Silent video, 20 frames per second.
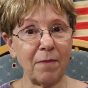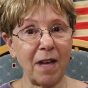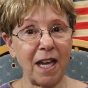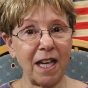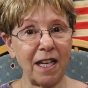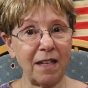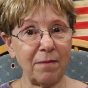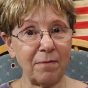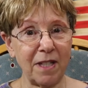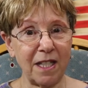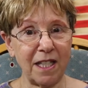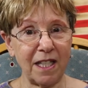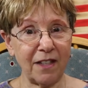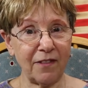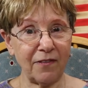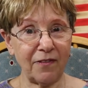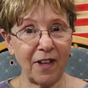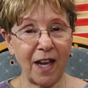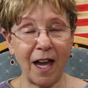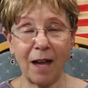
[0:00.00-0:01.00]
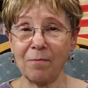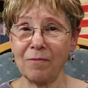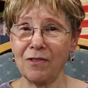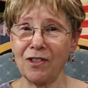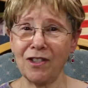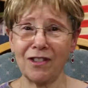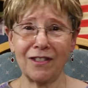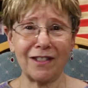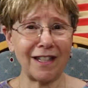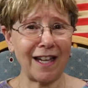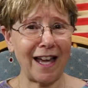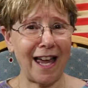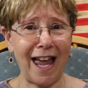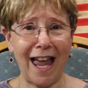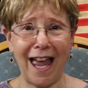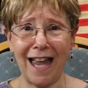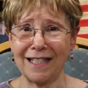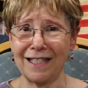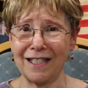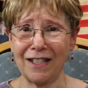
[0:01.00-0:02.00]
my immediate, I'm just,
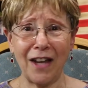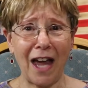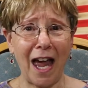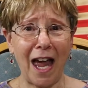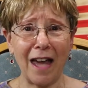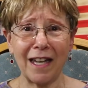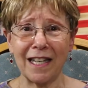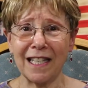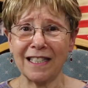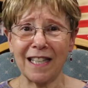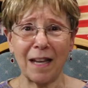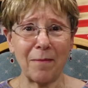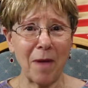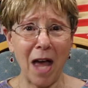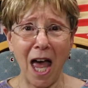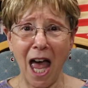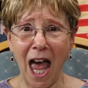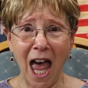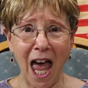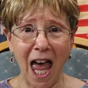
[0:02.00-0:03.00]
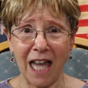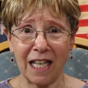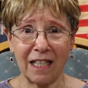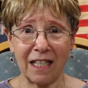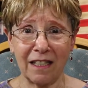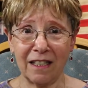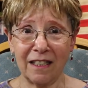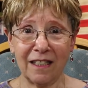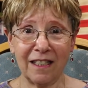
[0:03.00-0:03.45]
I, I guess I'm odd.